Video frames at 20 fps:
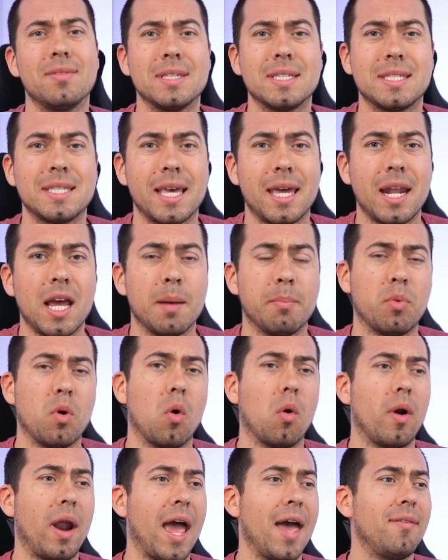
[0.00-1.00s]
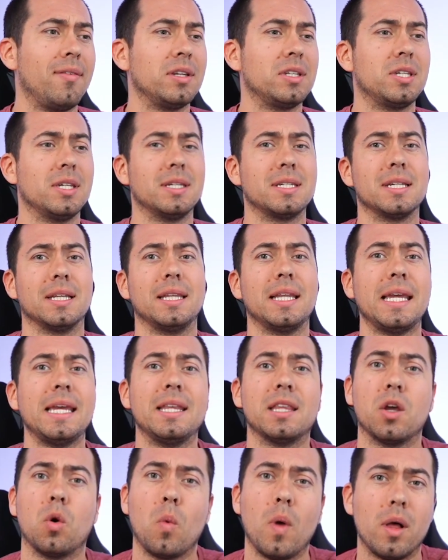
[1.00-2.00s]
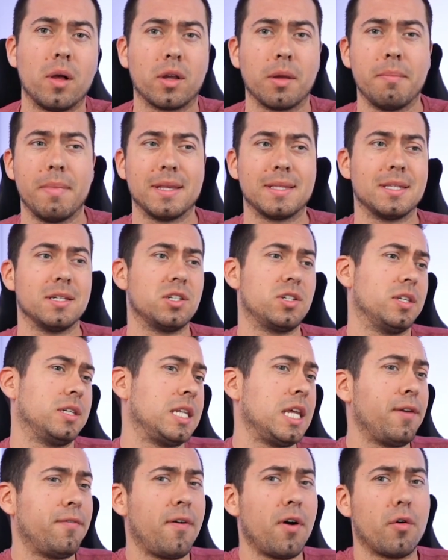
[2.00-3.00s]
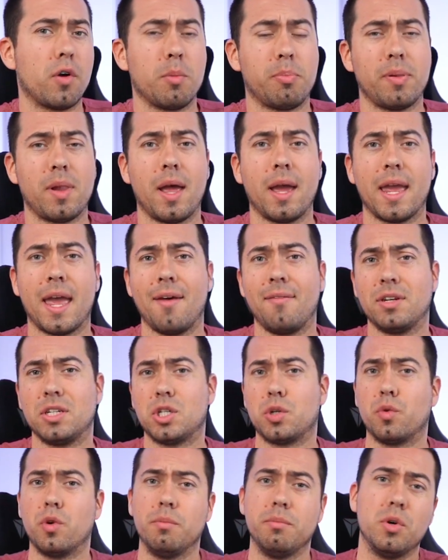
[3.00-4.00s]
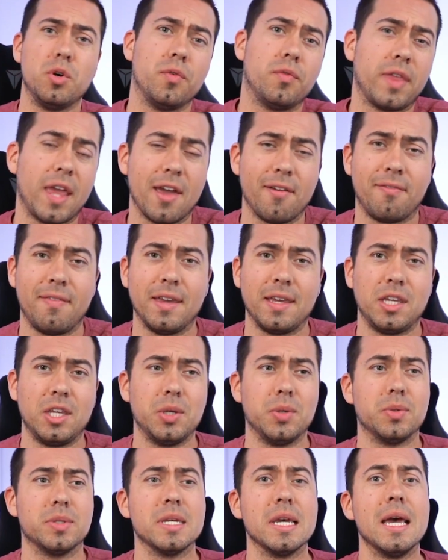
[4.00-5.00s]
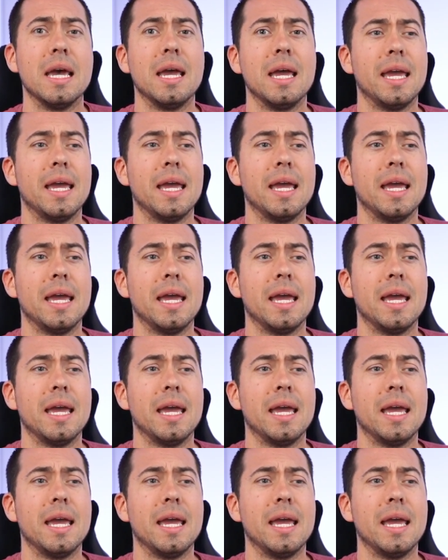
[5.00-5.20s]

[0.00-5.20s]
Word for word: even set up, or having to delete the welcome message, the default reply, having to remove the F A Qs.